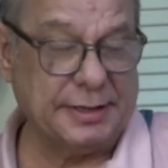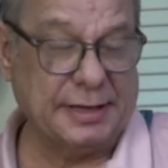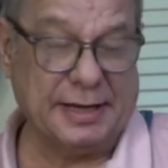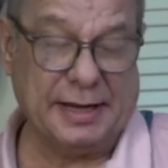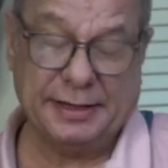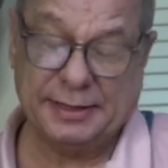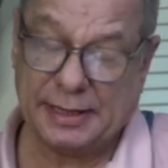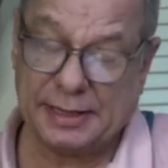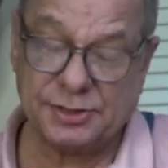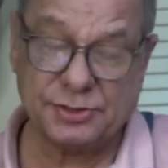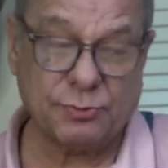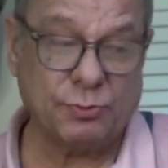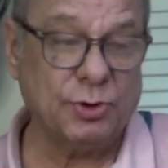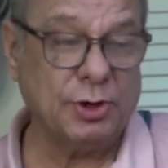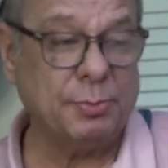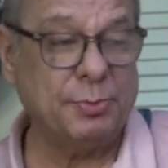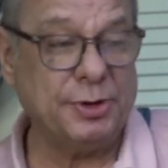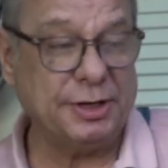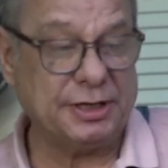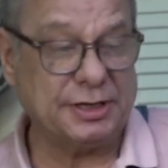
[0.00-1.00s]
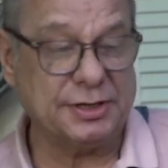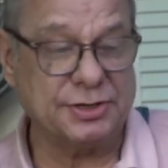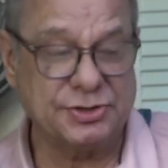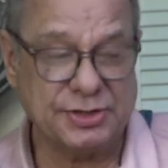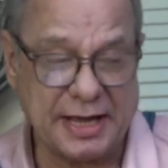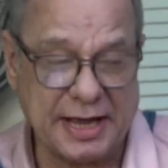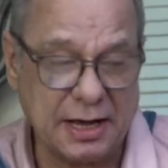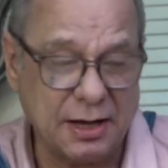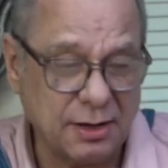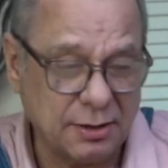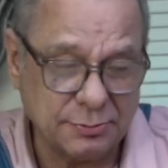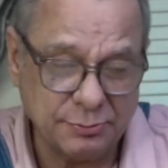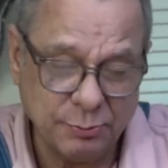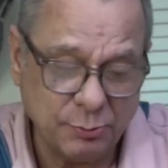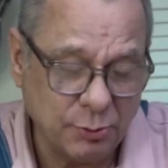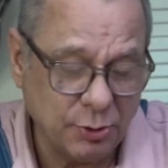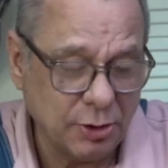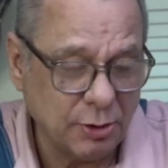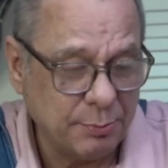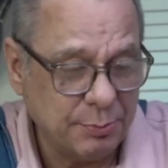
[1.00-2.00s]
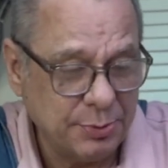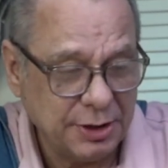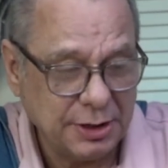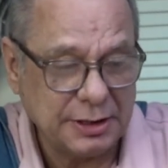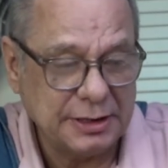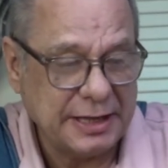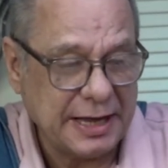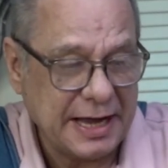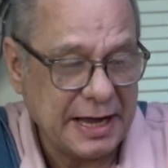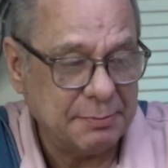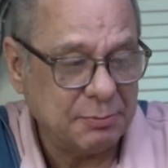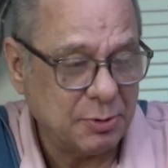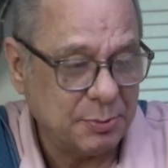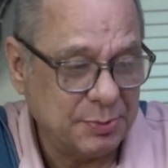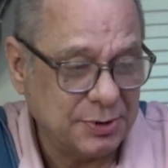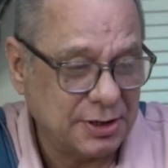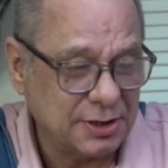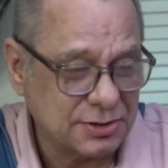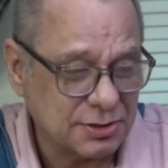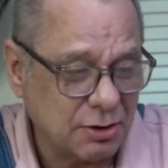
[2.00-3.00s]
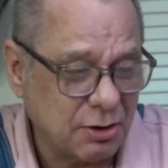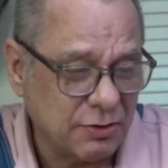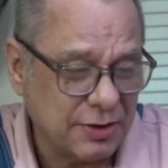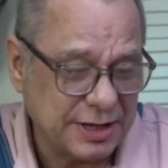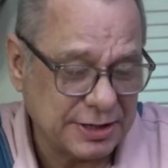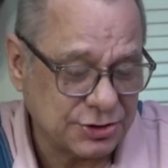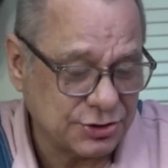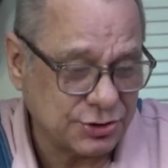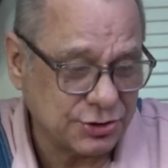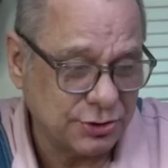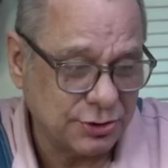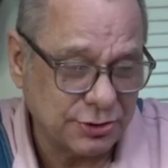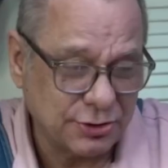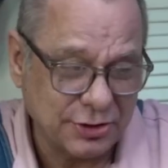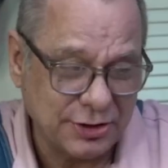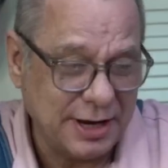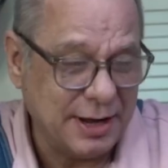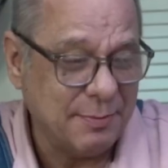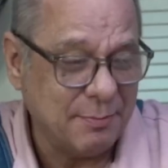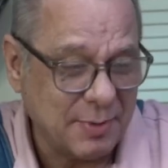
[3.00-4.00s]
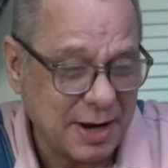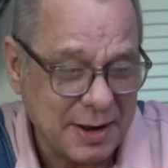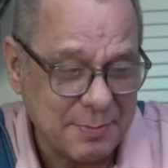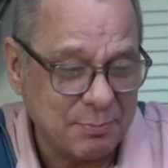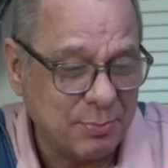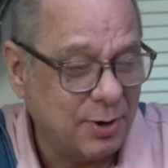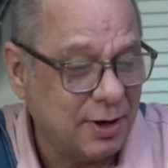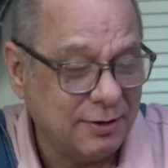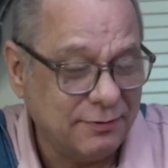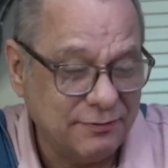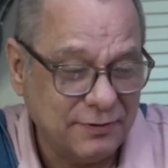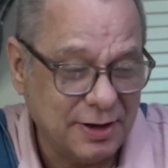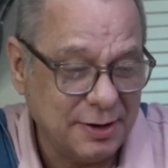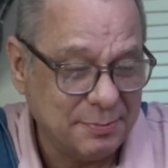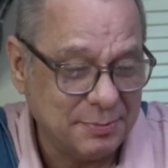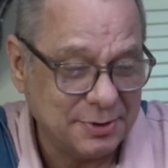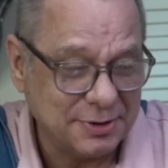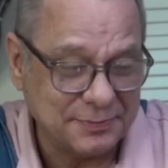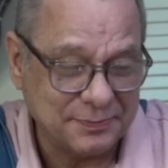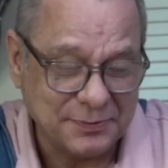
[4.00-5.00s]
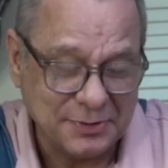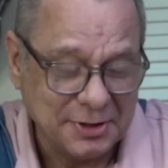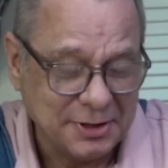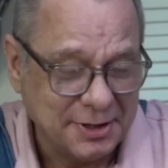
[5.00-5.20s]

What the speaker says: And that's a real big gamble because all that sugar that might puff up and